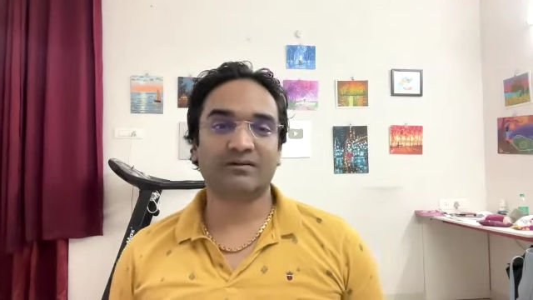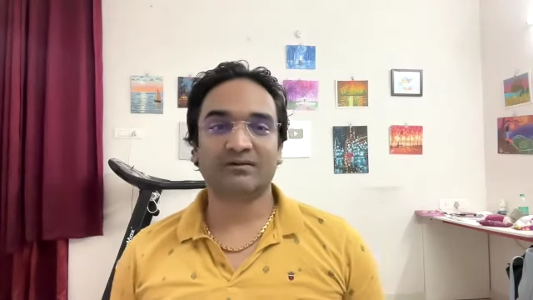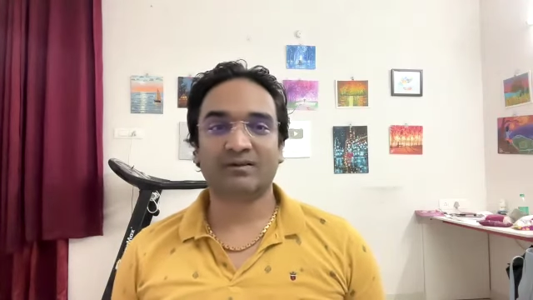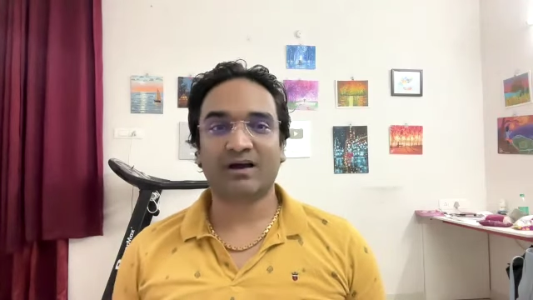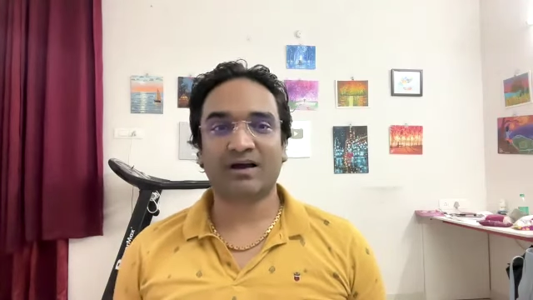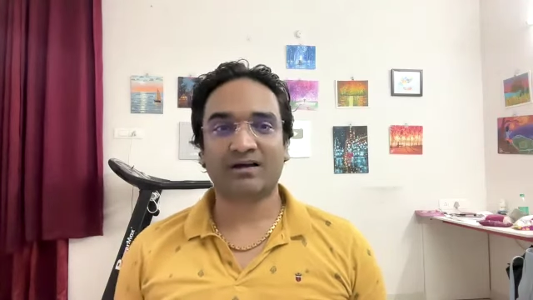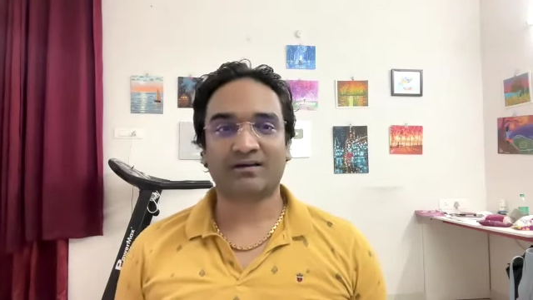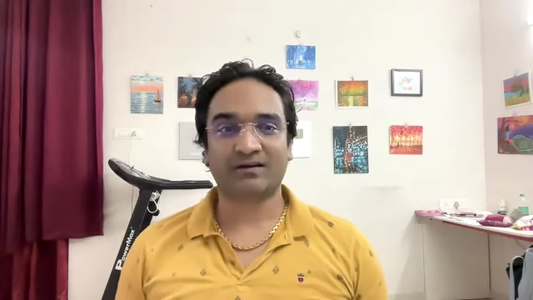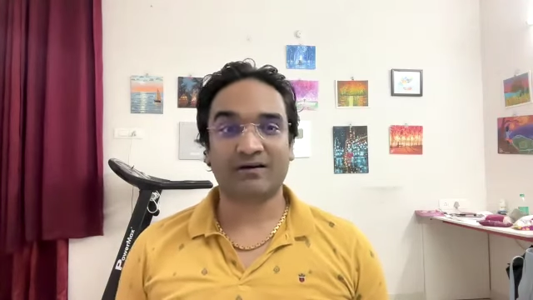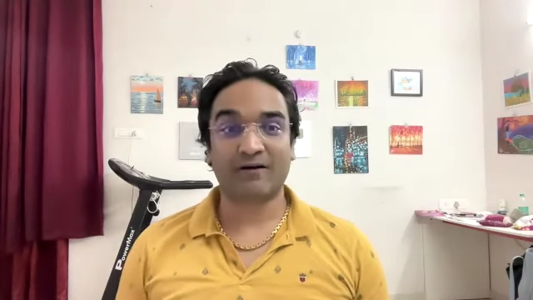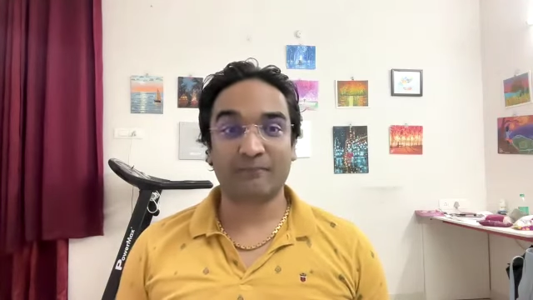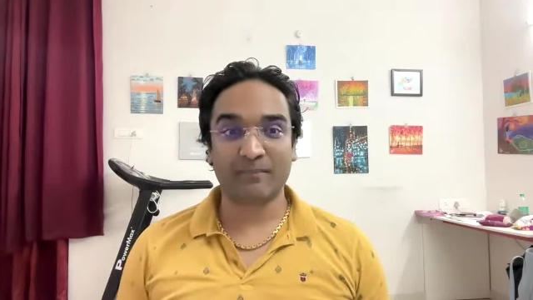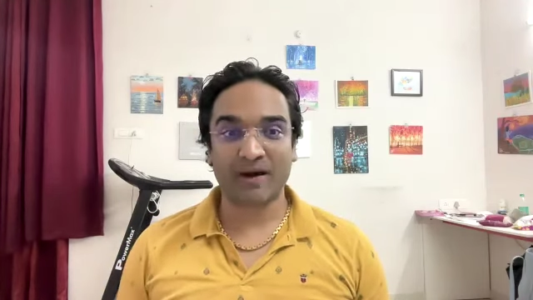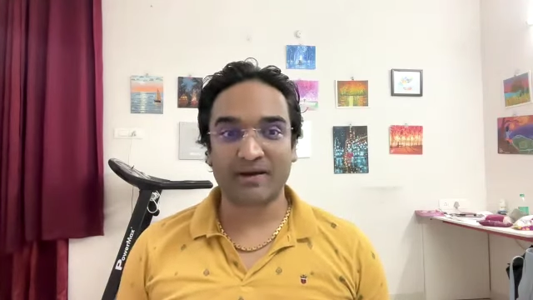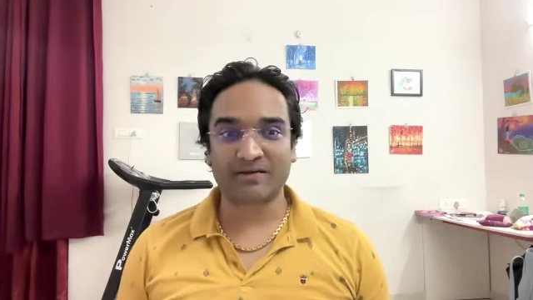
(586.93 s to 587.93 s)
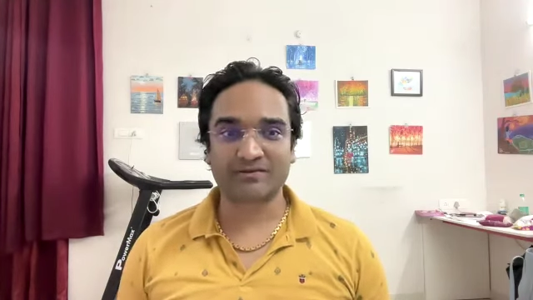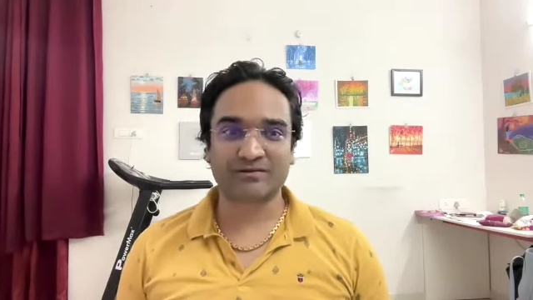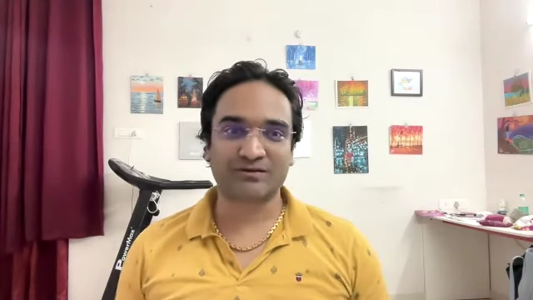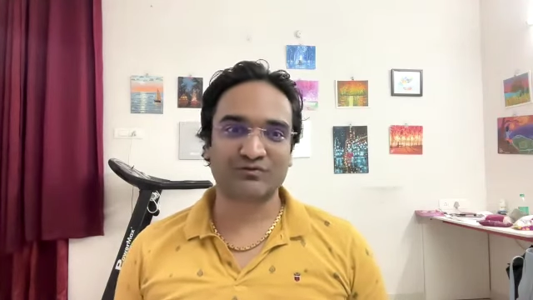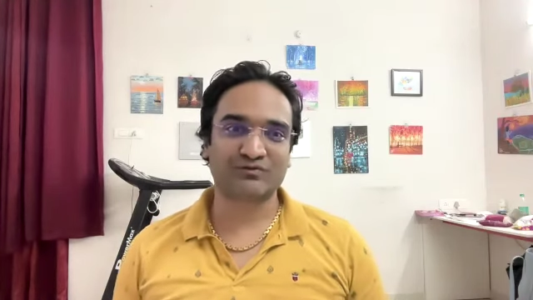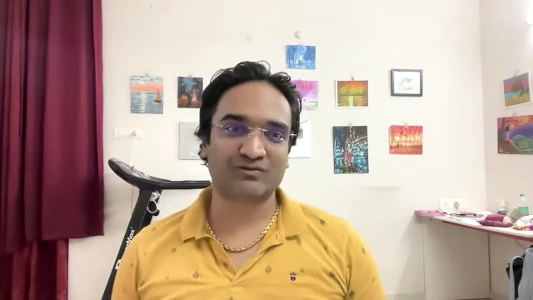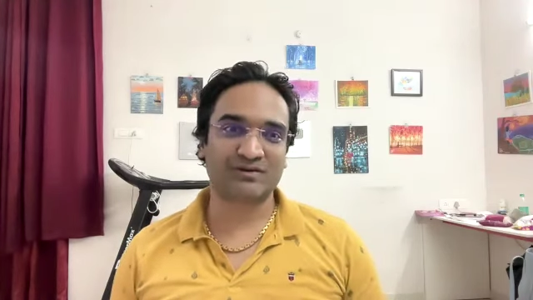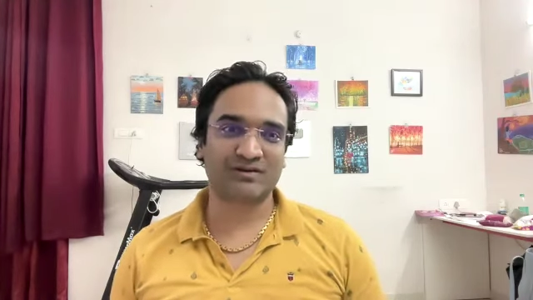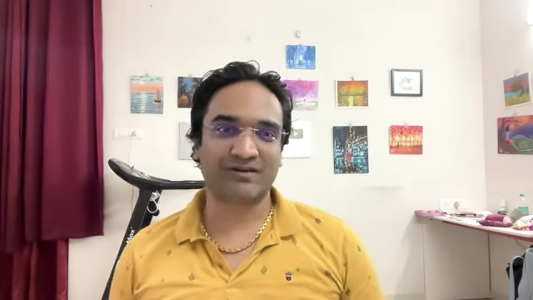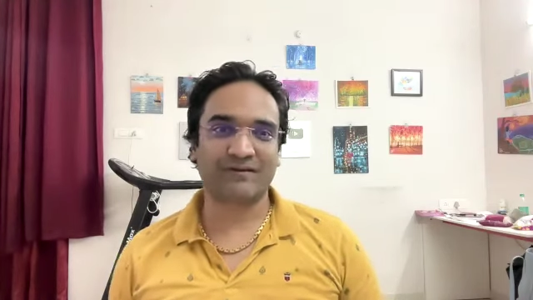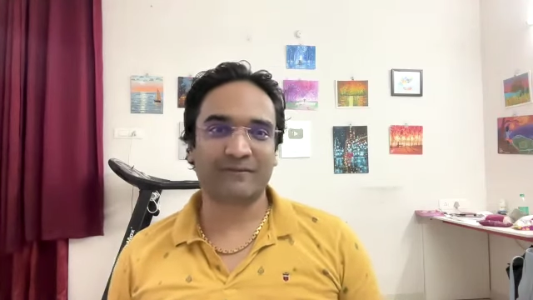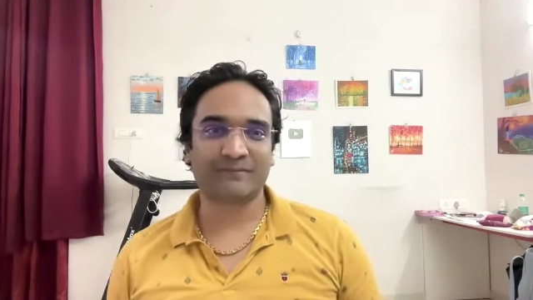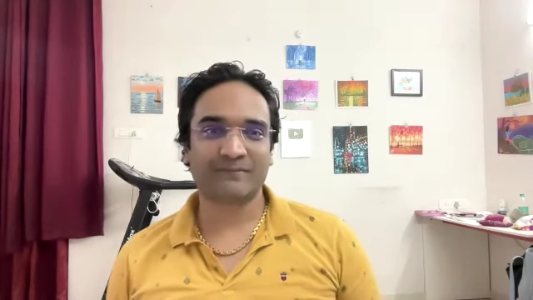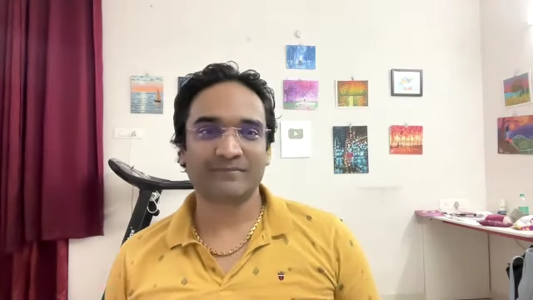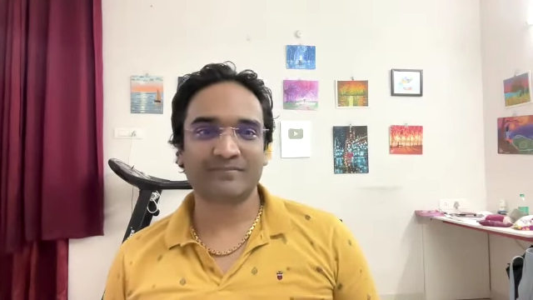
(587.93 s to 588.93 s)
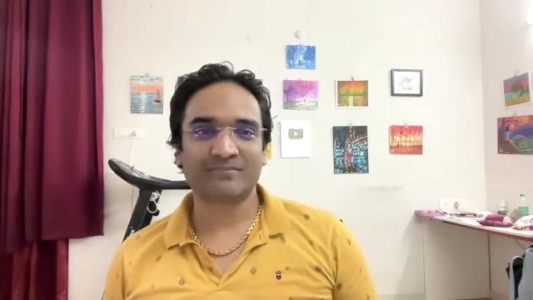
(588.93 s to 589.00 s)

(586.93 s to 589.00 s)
that a marriage counseling